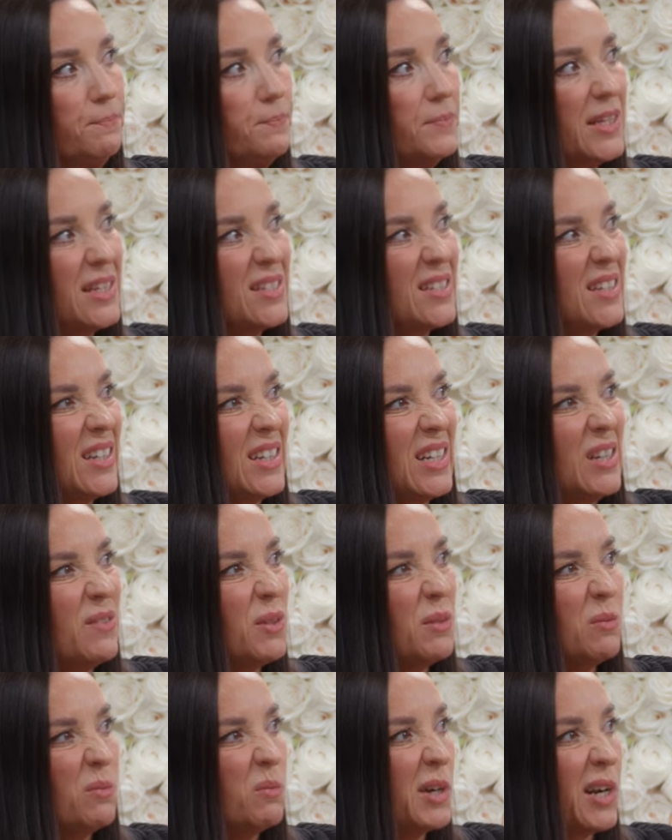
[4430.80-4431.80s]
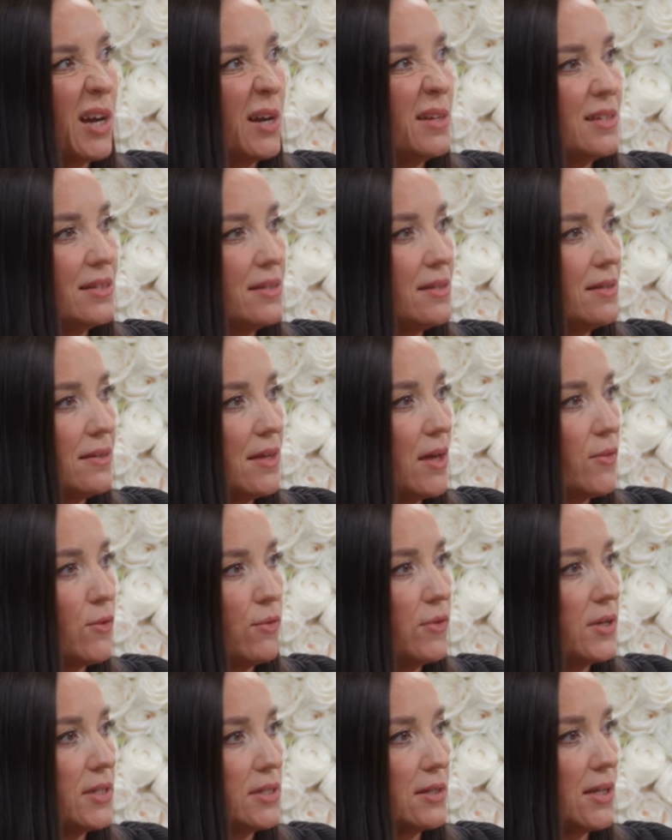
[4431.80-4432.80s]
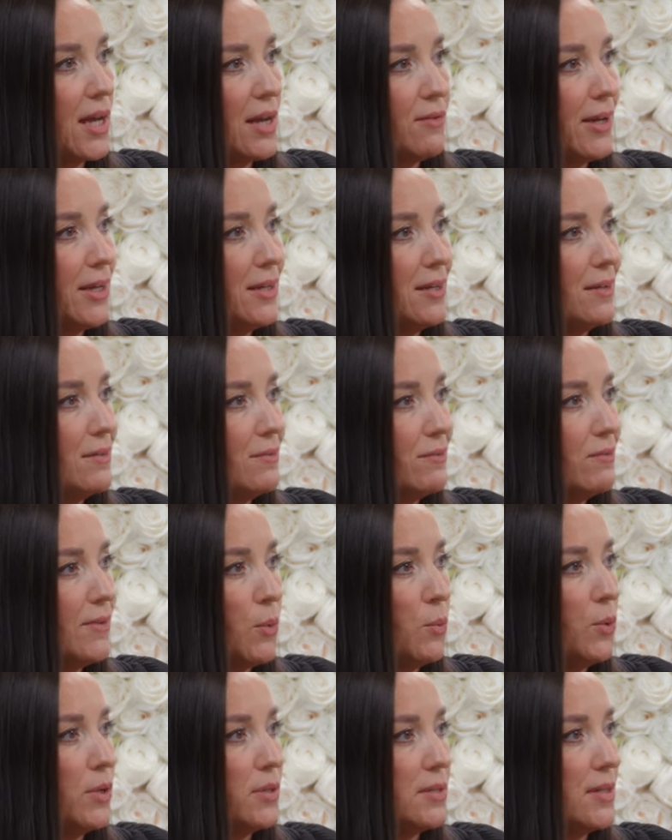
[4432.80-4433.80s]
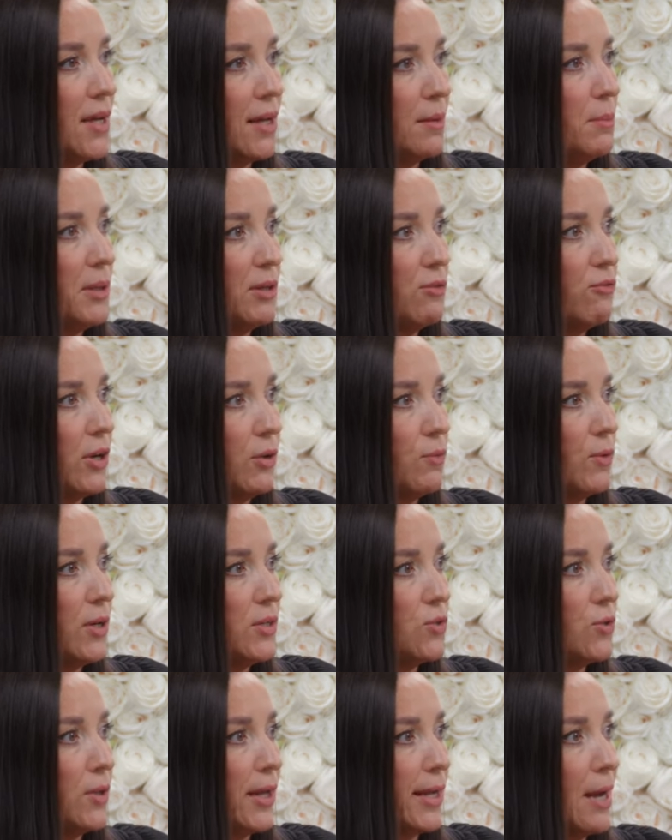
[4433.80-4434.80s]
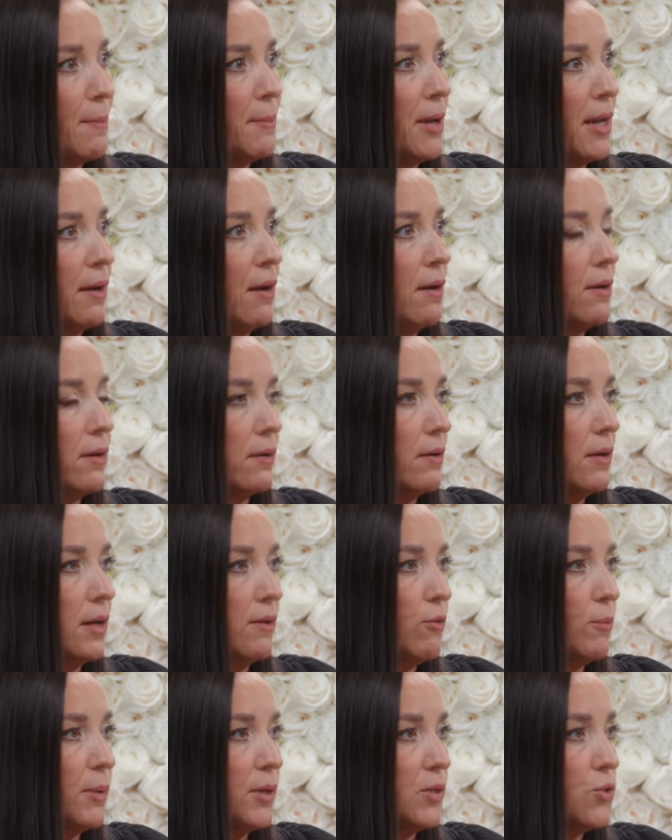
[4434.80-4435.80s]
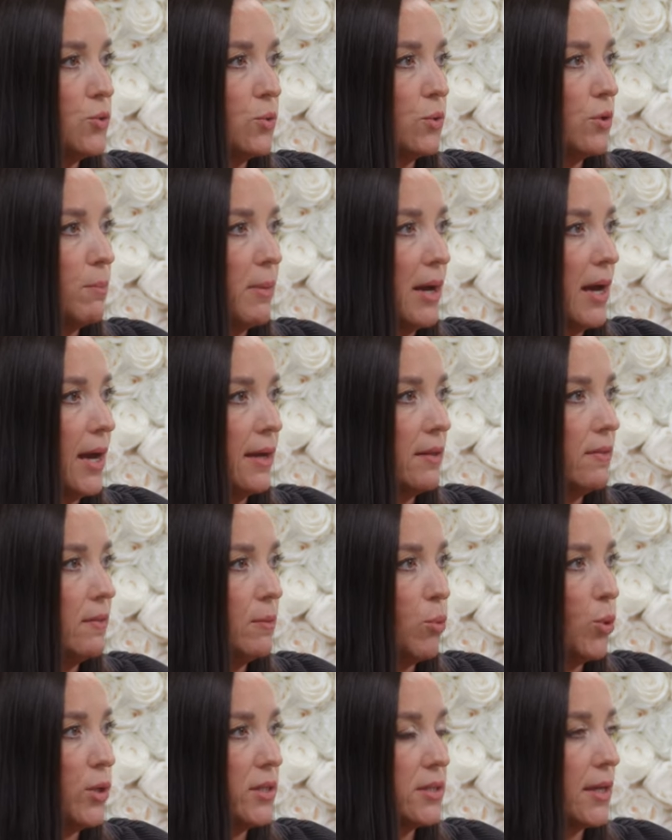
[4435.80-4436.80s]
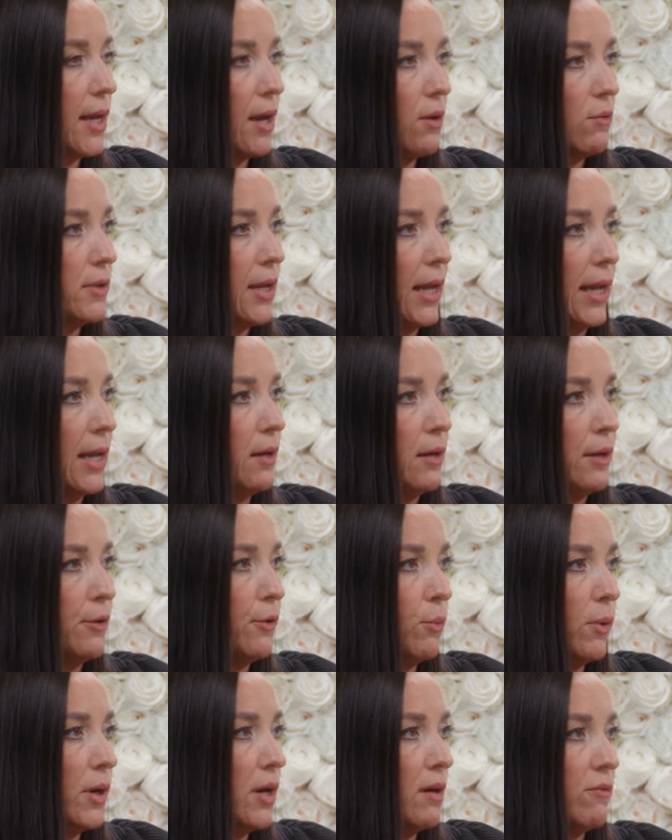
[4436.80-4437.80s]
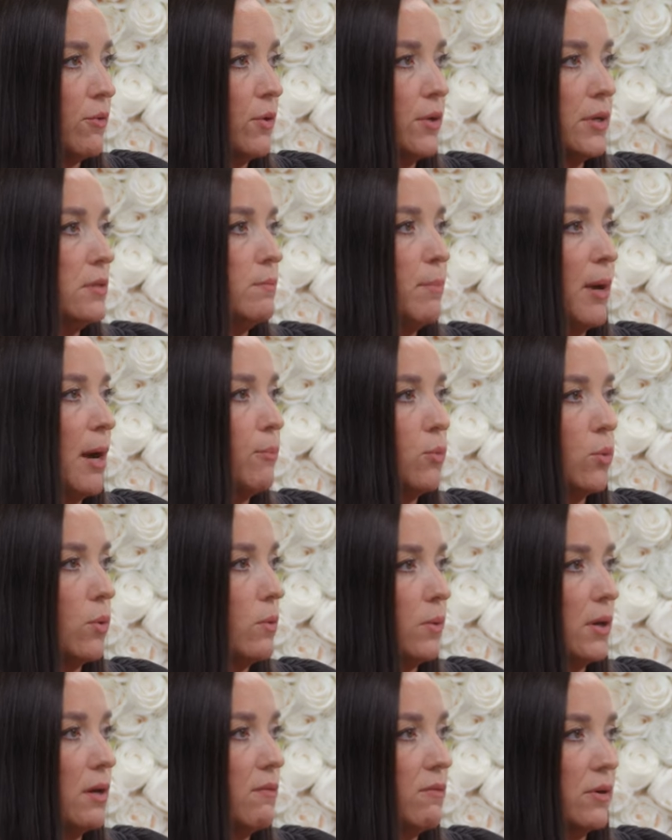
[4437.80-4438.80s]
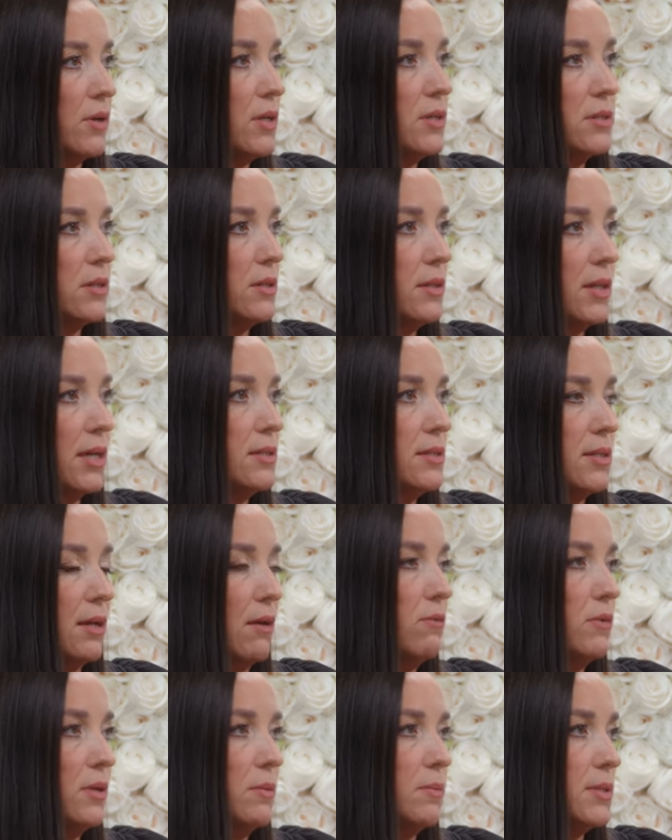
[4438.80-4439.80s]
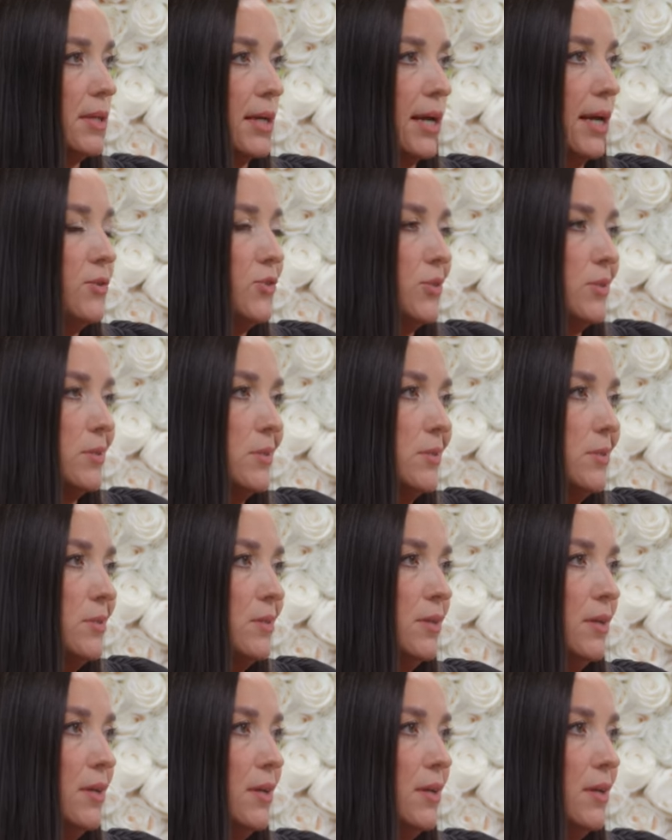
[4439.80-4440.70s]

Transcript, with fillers: he said, even when I did other things in life, I didn't, I was not a big fundraiser. Like right. I'm not knocking on everybody's door to buy the Boy Scout candy or yes. whatever it is, popcorn, whatever yeah. it is that they sell. He was like, I just,